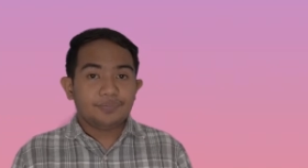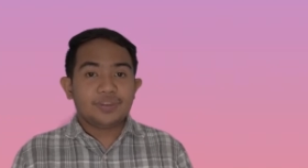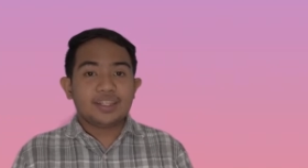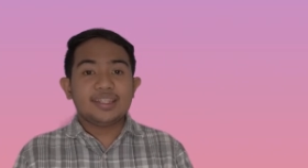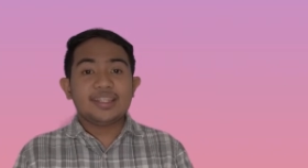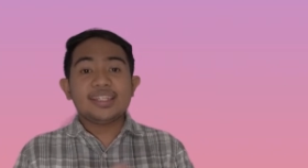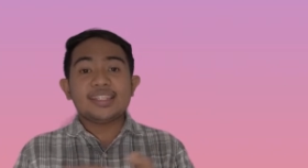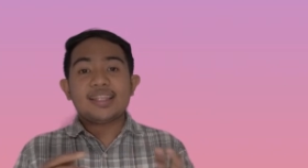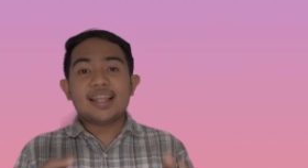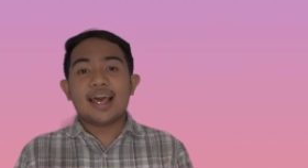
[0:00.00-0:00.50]

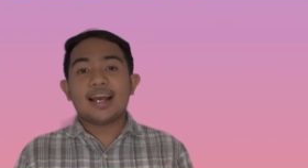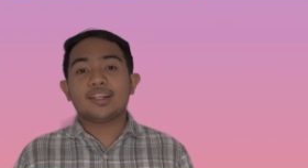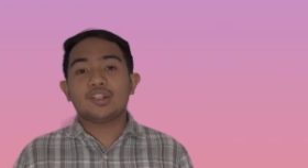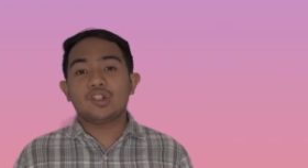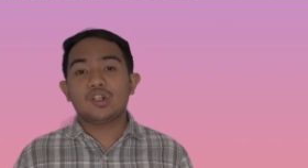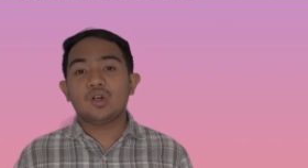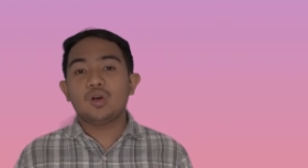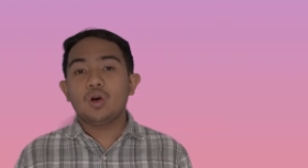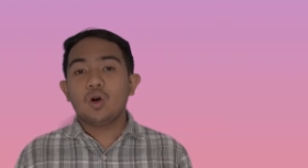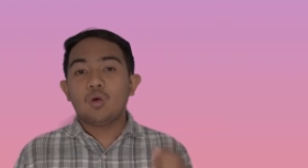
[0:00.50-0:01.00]
In this
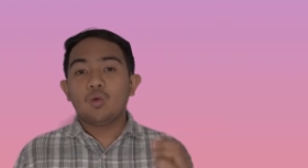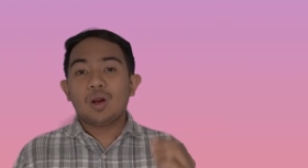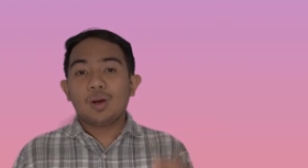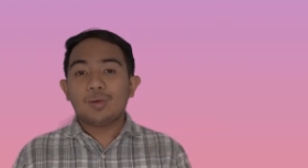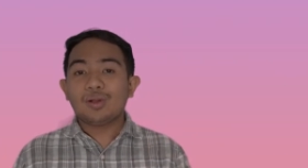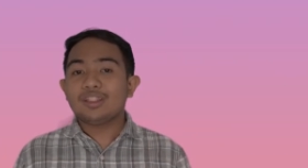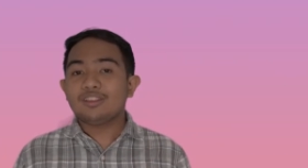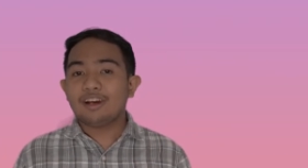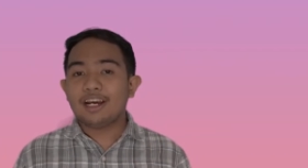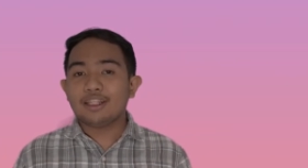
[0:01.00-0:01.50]
lecture, we
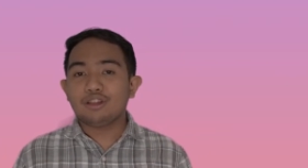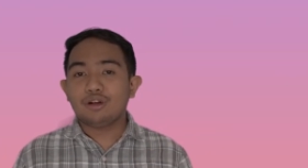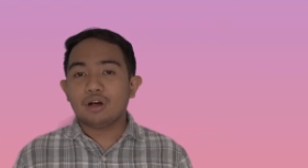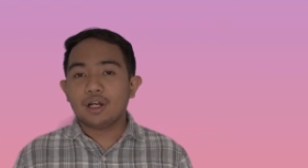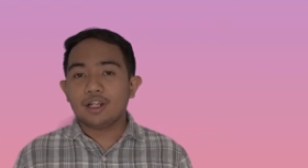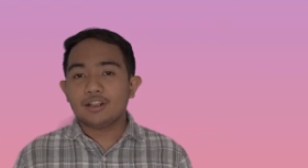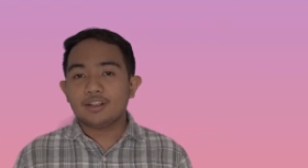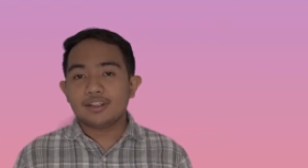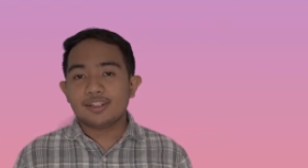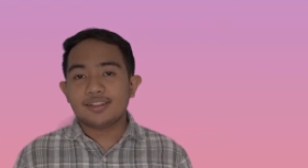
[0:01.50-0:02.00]
will try to
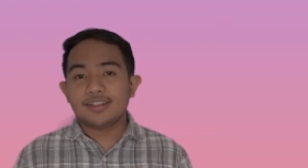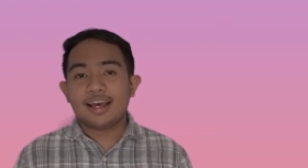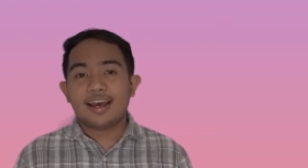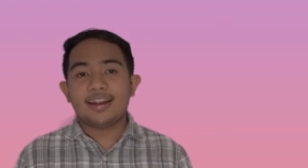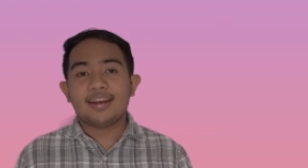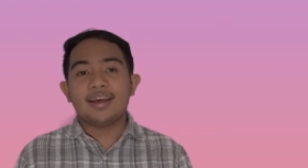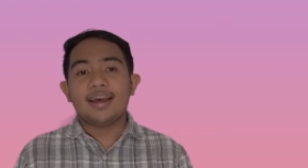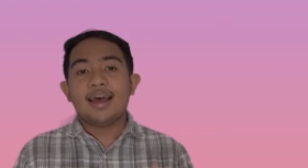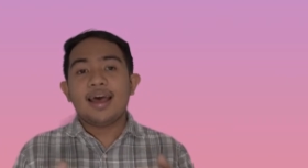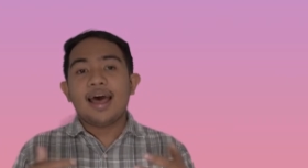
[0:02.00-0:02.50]

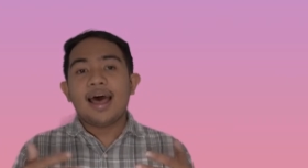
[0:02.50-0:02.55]
understand